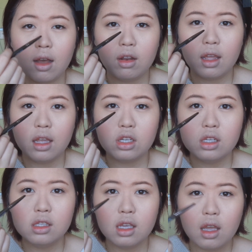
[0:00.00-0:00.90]
outer
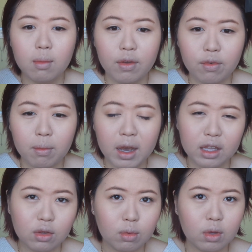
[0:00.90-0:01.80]
edges, but for
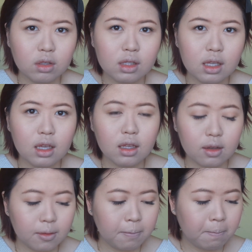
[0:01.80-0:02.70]
mine you will see it.
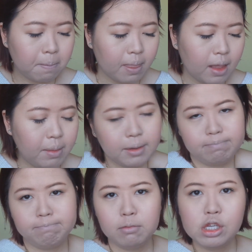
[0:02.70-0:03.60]
But
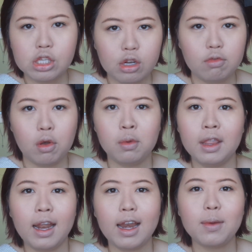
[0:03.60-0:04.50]
we're just gonna roll
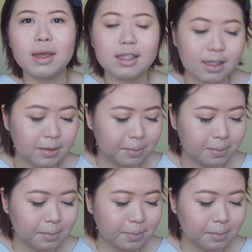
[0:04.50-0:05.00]
with it anyways.